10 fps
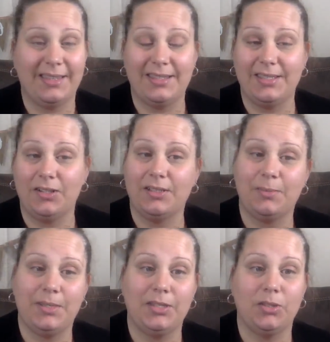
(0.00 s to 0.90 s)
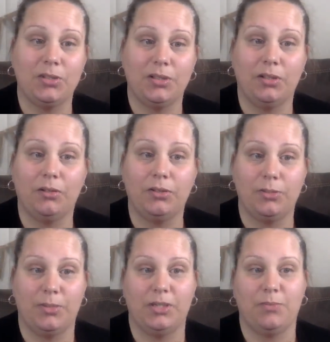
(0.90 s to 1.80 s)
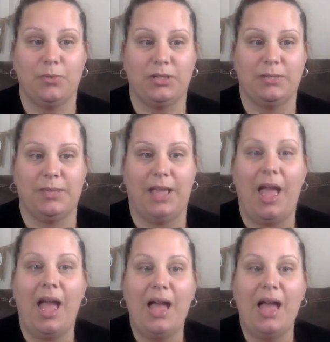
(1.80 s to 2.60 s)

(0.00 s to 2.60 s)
This series means a little too much more to me.